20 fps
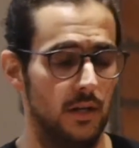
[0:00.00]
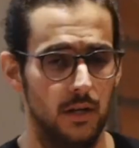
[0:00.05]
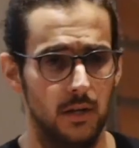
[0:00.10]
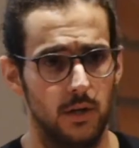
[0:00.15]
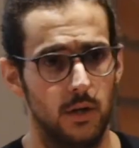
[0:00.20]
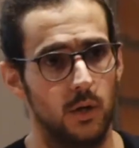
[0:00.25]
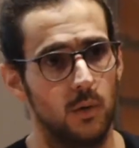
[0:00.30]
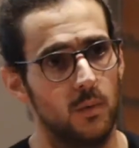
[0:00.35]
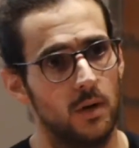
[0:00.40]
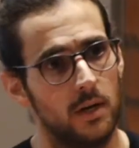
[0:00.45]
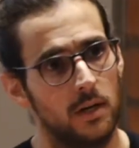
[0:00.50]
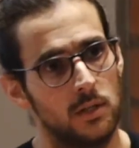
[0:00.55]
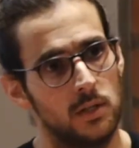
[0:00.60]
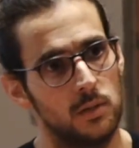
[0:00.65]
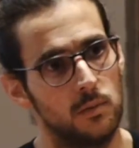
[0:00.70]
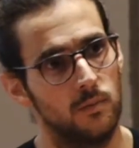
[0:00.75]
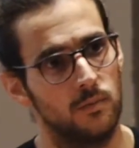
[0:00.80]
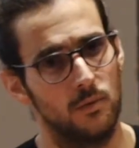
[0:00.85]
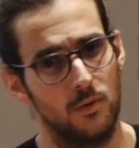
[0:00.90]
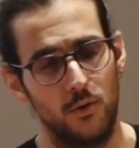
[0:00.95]
You don't want
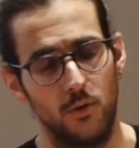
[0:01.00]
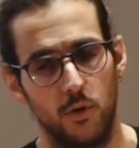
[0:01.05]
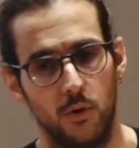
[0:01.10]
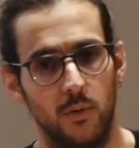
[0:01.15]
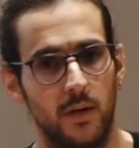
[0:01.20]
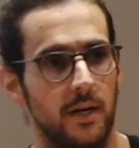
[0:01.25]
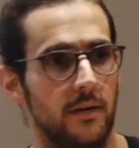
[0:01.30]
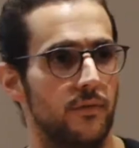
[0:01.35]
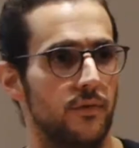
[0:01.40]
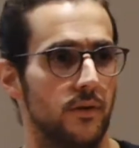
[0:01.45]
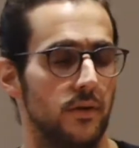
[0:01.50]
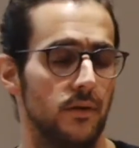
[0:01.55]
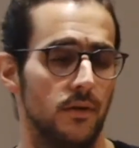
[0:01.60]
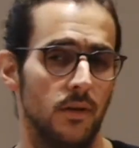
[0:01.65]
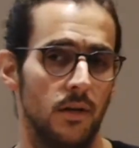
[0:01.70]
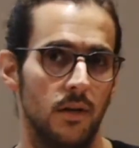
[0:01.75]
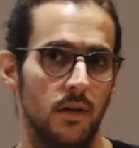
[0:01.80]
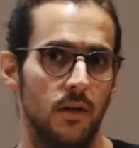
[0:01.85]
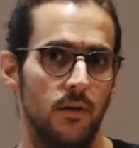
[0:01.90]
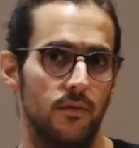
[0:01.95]
it
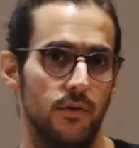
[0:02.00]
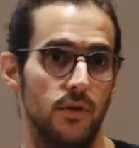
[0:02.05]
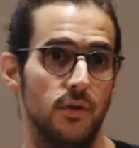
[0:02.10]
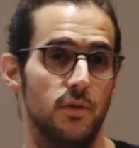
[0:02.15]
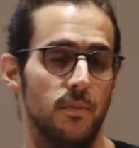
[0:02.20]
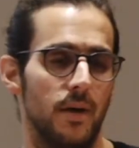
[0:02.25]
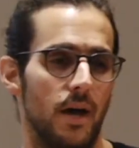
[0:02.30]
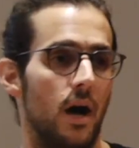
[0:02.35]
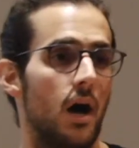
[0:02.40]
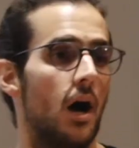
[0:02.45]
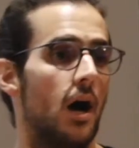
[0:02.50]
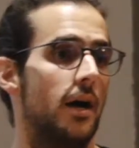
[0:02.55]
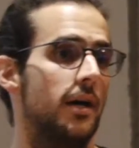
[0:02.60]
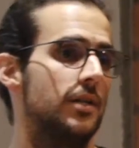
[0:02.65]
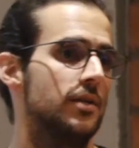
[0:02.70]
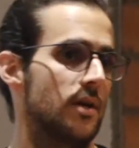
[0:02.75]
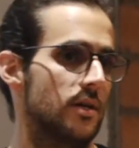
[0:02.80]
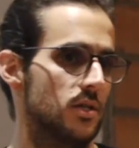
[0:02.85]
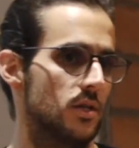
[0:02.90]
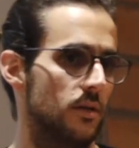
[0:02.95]
for you to be hard
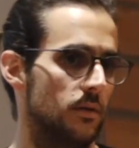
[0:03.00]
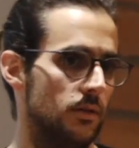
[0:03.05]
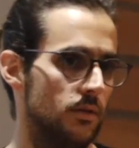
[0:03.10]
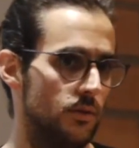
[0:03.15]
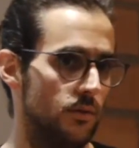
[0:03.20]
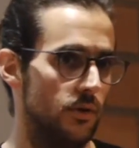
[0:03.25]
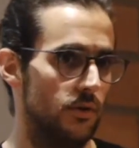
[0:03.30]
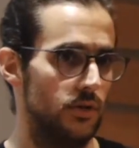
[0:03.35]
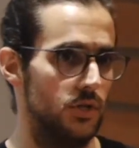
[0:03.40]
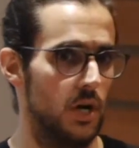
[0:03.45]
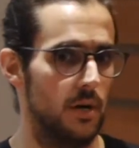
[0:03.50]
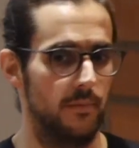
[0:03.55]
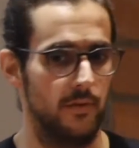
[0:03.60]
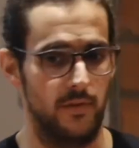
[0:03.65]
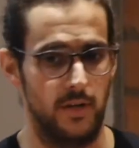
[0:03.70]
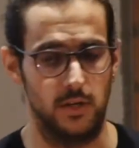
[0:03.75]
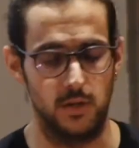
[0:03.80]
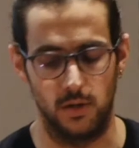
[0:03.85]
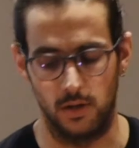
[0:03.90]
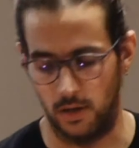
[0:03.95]
to actually do your job
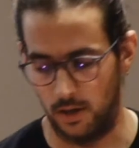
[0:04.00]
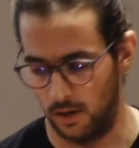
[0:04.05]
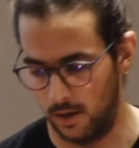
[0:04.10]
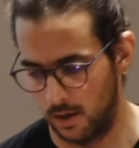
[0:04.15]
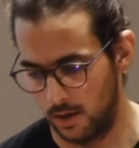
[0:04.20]
eventually.